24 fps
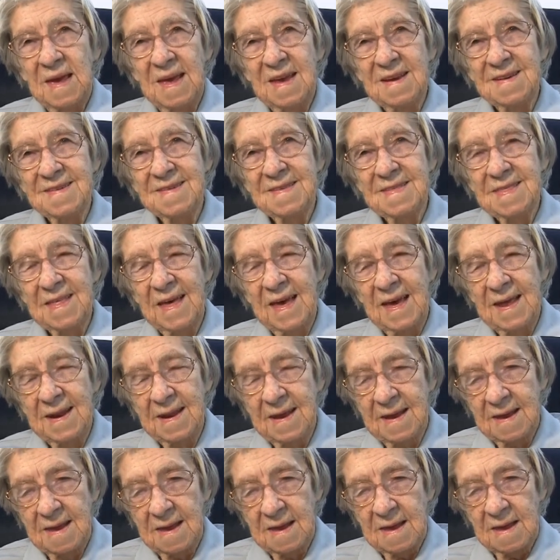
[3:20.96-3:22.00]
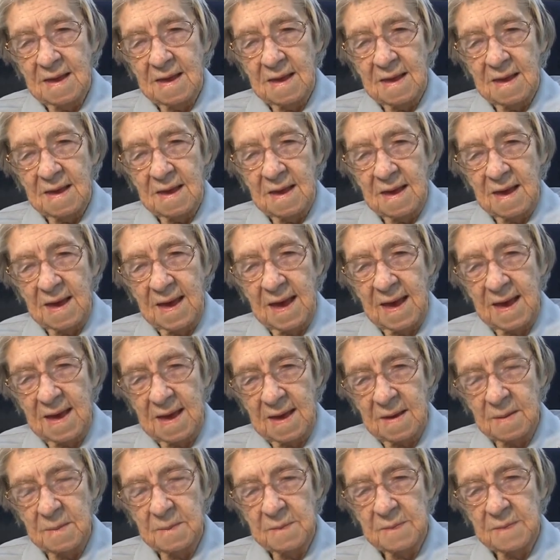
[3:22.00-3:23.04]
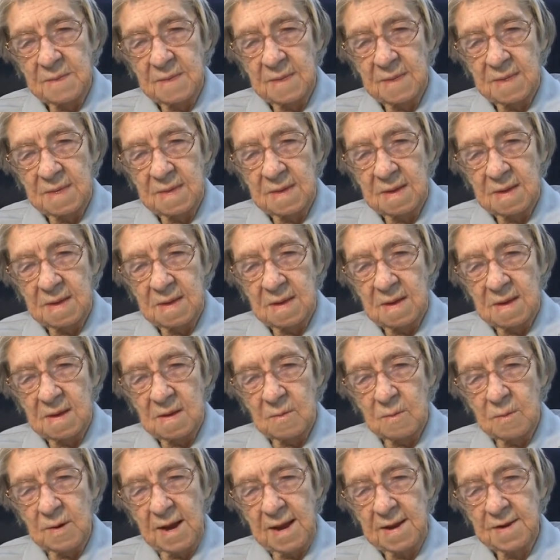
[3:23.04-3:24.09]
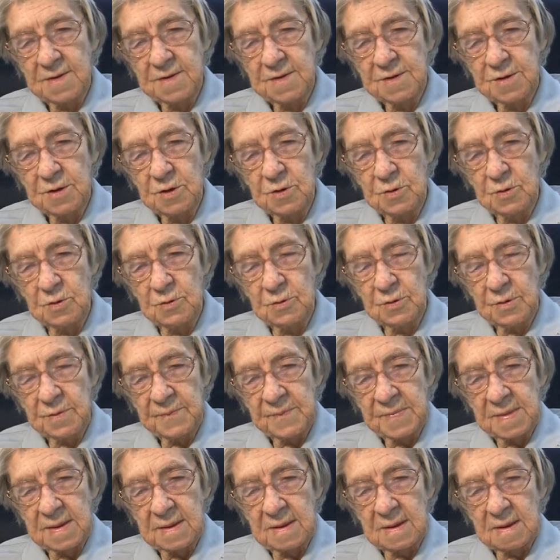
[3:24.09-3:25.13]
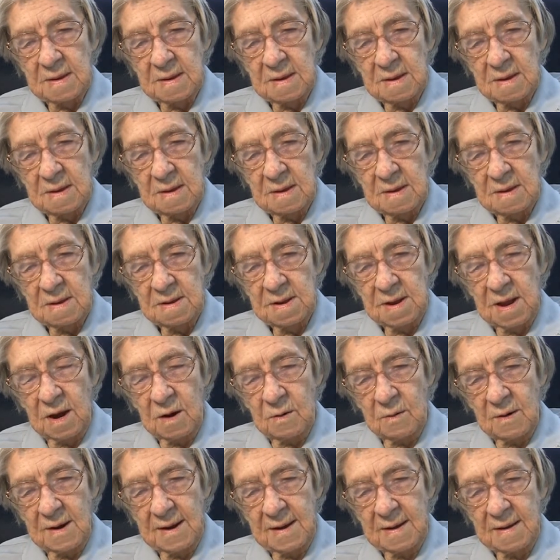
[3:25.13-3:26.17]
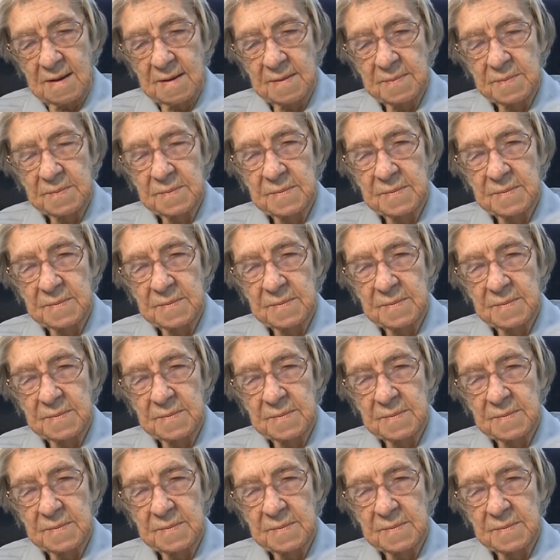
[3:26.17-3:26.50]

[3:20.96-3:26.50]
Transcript: is that Ham went to Noah